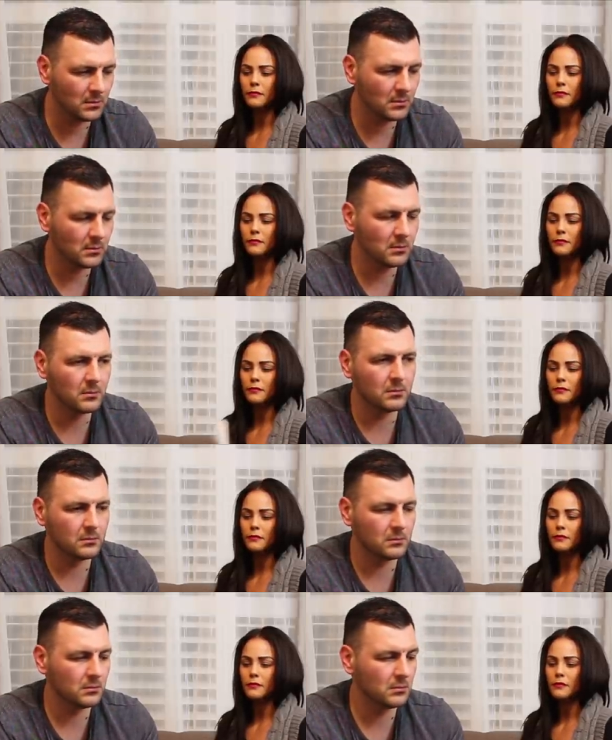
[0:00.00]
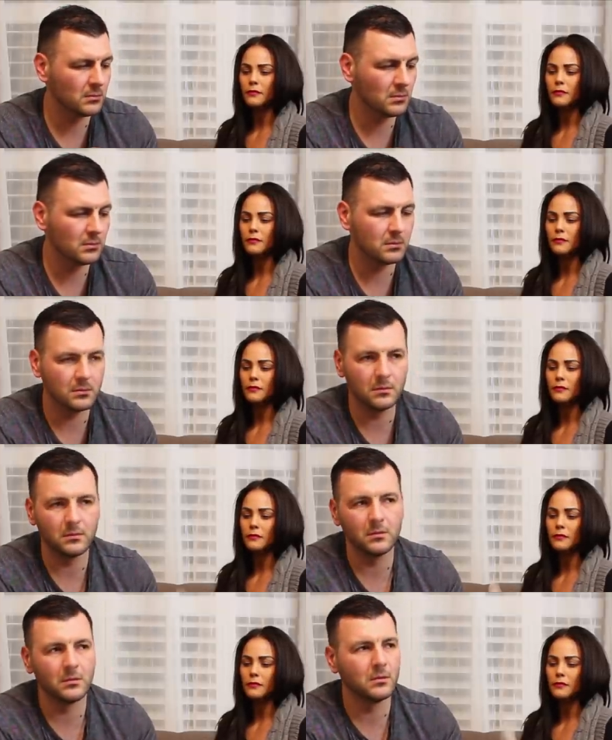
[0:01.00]

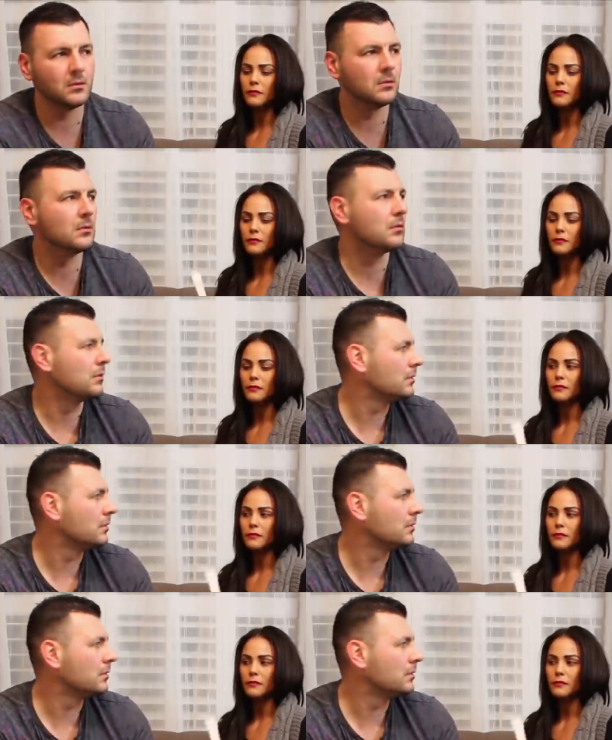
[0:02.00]
(no one is talking)